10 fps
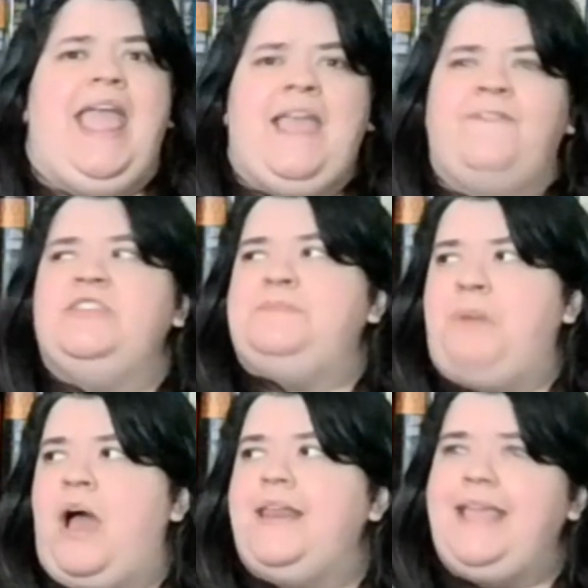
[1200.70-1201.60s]
Ava's
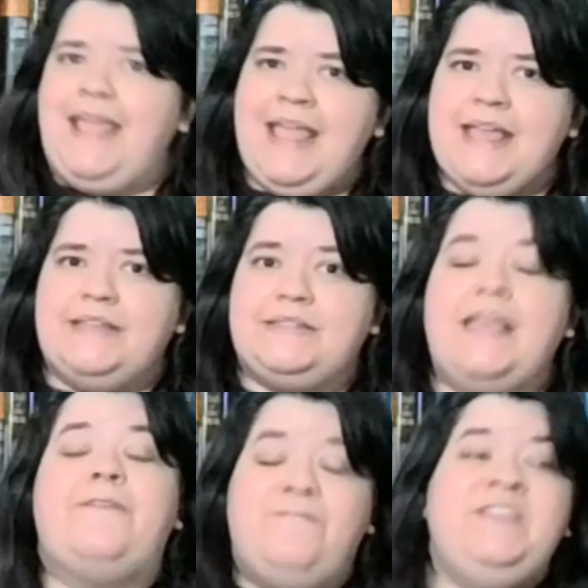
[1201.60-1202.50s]
body is,
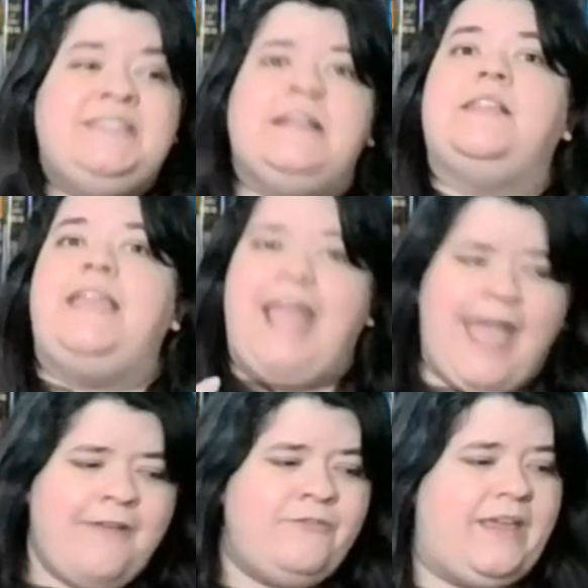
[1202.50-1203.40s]
like physically
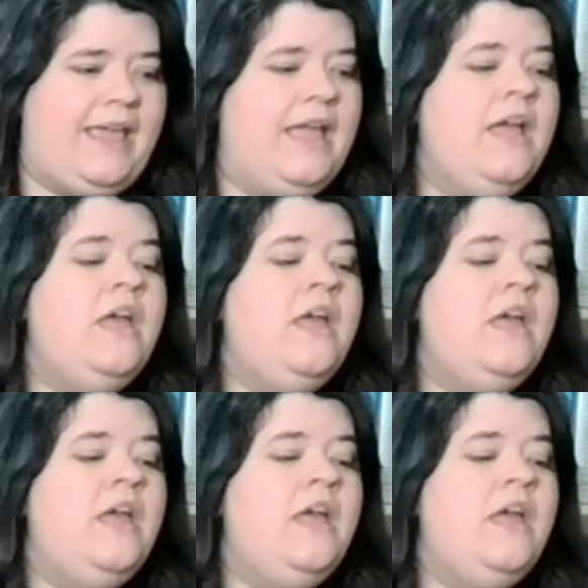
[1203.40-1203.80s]
heavy.